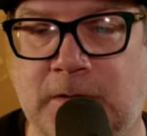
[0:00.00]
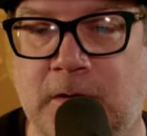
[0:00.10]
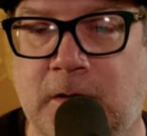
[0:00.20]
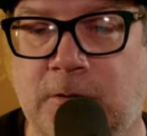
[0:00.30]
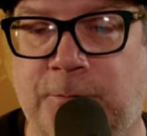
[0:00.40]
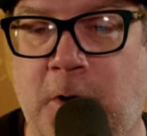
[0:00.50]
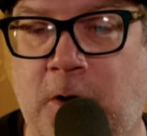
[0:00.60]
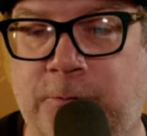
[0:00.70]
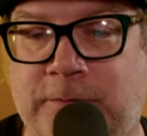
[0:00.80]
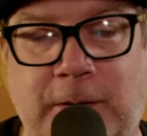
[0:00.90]

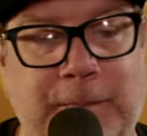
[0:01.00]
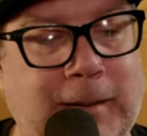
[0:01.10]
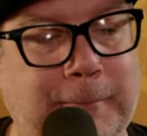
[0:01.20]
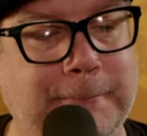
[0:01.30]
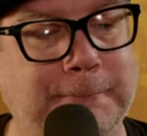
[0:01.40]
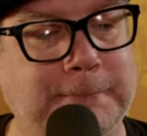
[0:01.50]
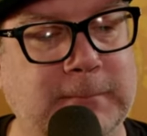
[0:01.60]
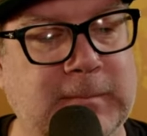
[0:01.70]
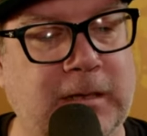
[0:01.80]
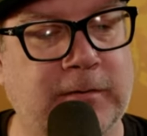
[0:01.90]
Smalls, what's up, man?
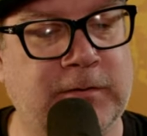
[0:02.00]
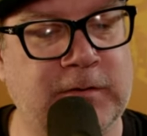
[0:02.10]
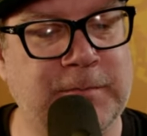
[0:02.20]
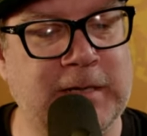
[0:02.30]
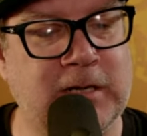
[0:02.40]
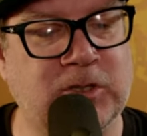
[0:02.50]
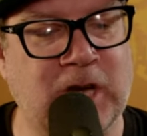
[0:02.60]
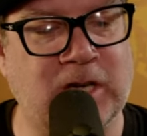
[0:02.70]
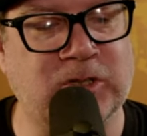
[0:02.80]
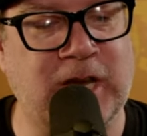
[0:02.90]
Does this mean a
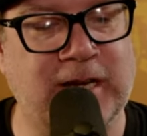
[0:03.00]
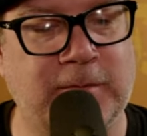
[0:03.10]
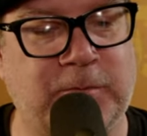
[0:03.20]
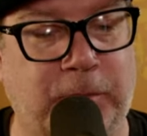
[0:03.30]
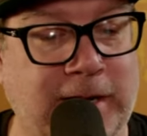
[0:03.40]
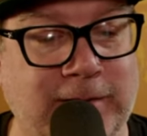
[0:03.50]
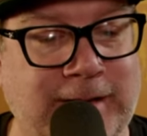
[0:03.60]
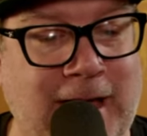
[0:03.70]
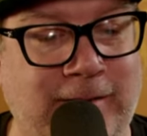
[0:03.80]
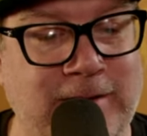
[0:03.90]
Josh Jacobs, Braylon
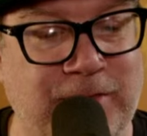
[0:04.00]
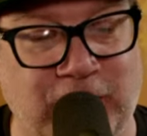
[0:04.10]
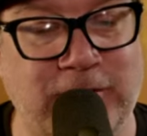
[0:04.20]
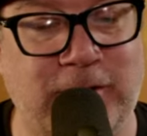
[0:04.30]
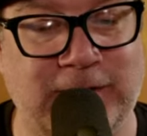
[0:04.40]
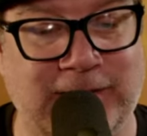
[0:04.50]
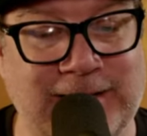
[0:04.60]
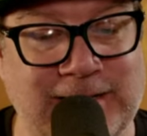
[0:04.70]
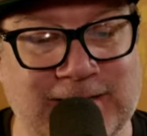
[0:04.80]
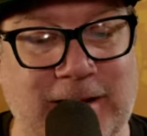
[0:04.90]
Allen, Thunder, and
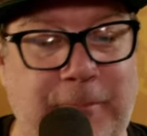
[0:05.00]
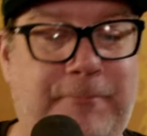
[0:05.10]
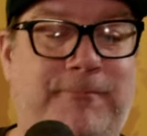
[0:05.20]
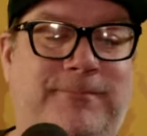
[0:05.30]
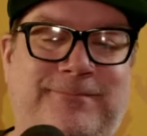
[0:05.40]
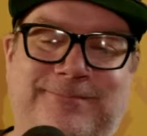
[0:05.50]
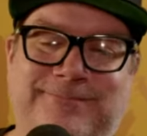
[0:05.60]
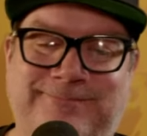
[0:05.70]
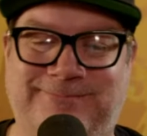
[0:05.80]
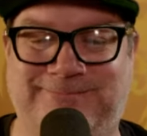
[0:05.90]
Lightning setup?
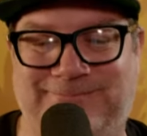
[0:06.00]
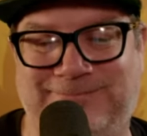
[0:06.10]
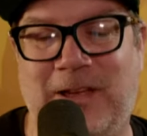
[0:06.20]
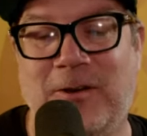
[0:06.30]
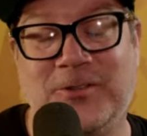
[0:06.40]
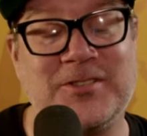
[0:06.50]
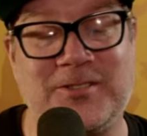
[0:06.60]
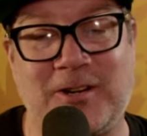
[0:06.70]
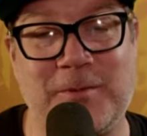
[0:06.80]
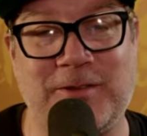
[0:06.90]
I was just
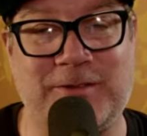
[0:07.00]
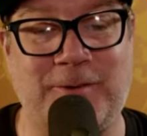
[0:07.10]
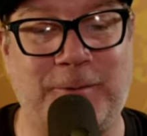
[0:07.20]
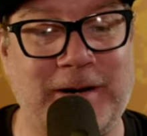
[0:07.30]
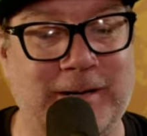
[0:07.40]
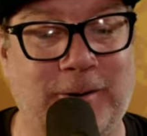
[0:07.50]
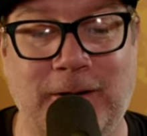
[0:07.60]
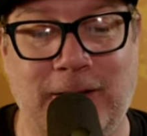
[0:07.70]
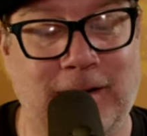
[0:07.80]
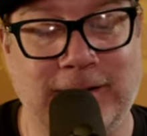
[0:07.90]
talking about this on the radio.
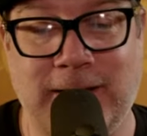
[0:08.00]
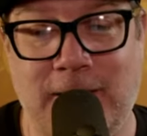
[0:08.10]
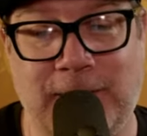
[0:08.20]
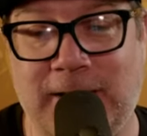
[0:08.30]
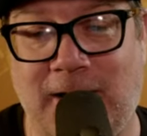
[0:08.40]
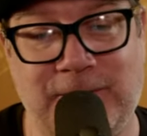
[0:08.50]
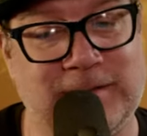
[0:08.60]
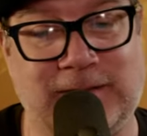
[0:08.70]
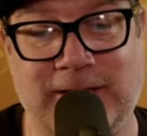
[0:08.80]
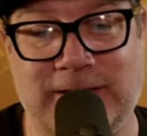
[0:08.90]
Yeah, man, I've been
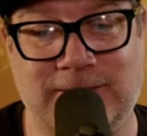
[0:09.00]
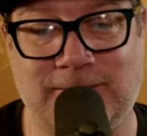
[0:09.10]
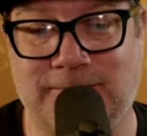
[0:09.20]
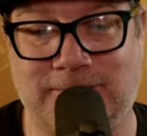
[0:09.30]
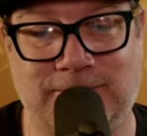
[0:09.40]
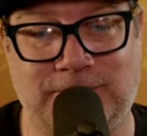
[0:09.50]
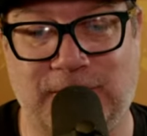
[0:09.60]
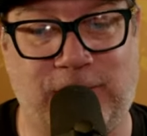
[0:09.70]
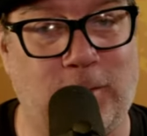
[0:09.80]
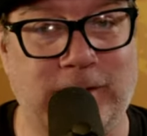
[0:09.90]
saying it
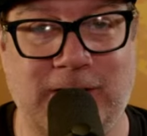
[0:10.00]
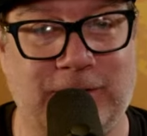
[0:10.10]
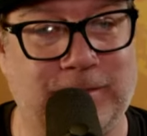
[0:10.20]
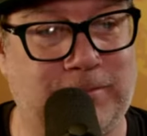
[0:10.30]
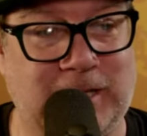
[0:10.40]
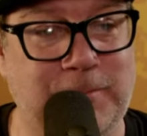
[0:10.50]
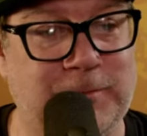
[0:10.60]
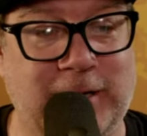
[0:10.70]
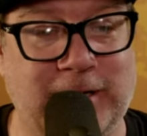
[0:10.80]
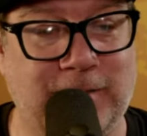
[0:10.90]
before, and I'll keep
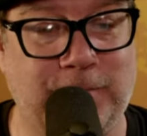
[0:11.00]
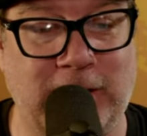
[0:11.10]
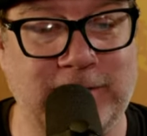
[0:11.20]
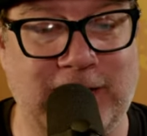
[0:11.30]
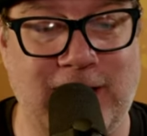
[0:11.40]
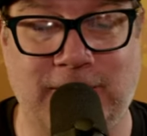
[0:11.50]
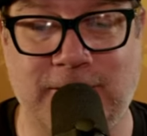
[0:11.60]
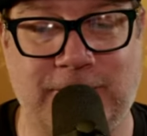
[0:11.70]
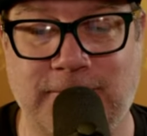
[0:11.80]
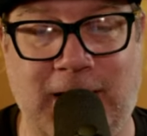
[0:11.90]
saying it. Braylon
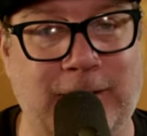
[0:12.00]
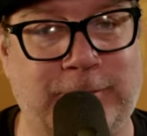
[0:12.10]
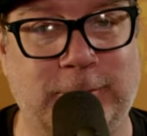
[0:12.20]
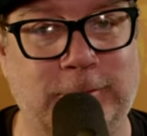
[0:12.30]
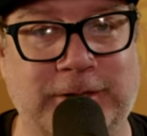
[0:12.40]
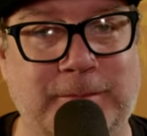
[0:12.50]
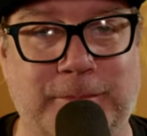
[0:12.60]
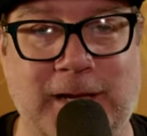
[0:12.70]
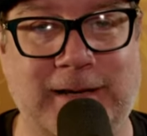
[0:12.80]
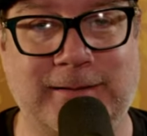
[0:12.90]
Allen's absolutely in
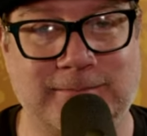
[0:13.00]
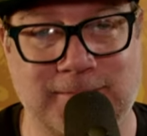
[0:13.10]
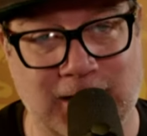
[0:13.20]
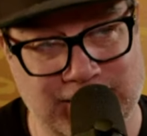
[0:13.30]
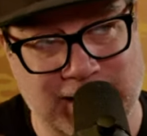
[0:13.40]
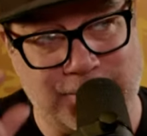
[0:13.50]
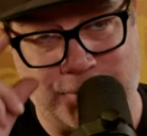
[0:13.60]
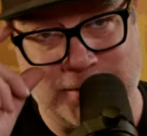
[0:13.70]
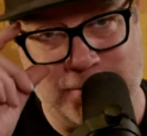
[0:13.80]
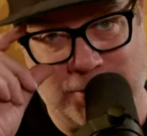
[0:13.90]
play on day
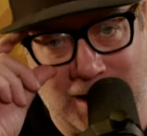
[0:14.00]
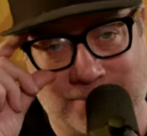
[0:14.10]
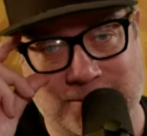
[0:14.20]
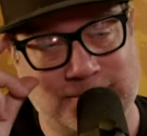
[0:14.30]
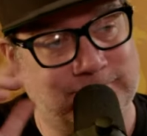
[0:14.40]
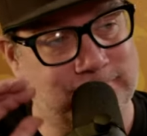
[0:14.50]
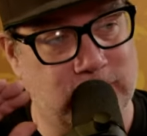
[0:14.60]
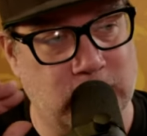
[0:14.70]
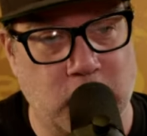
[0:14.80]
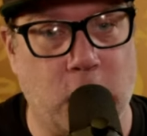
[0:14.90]
3 of the draft.
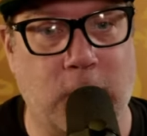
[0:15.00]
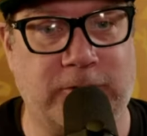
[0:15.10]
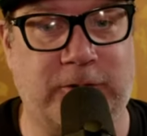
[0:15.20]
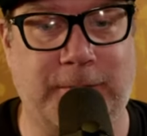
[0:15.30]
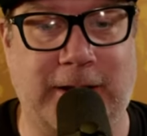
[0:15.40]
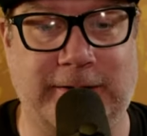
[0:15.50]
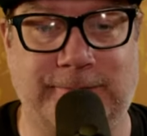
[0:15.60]
No question about it.